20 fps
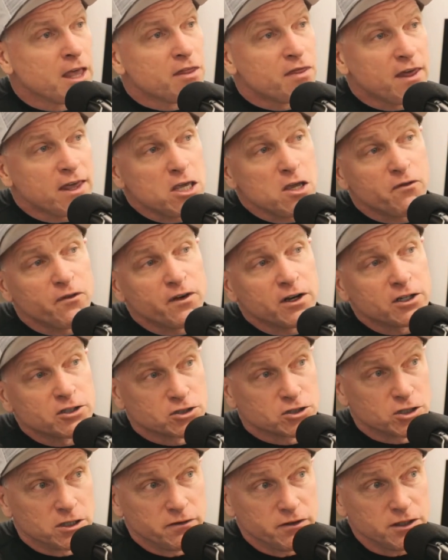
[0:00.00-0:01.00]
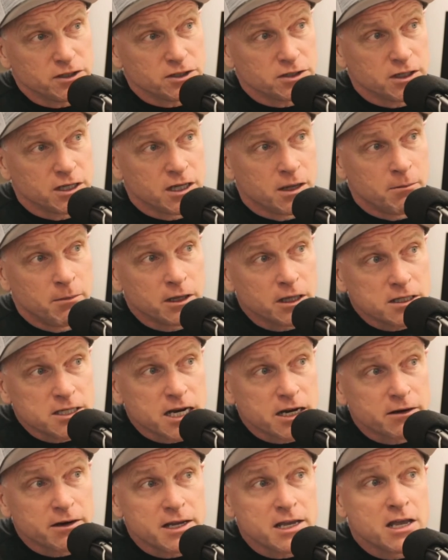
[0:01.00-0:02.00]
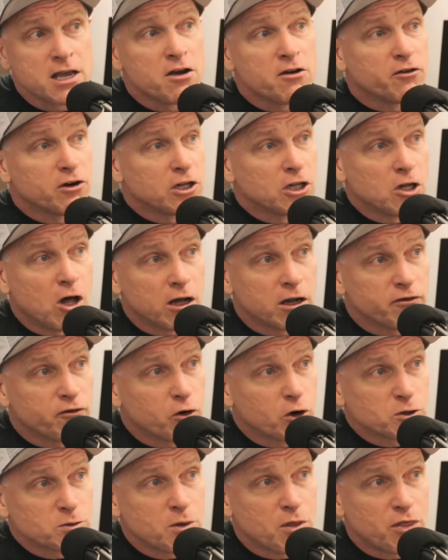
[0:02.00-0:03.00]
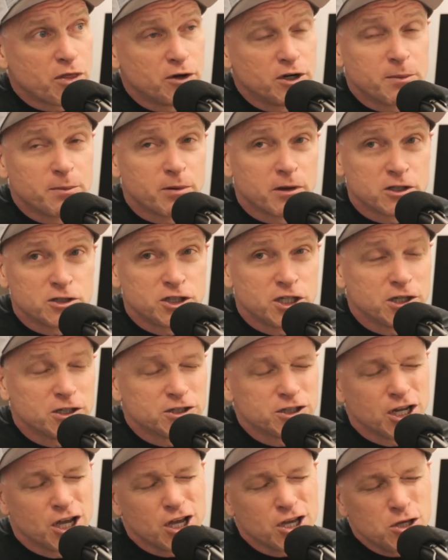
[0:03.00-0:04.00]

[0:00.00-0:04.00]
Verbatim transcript: Thank you for your service in the military, for law enforcement, 30 plus years.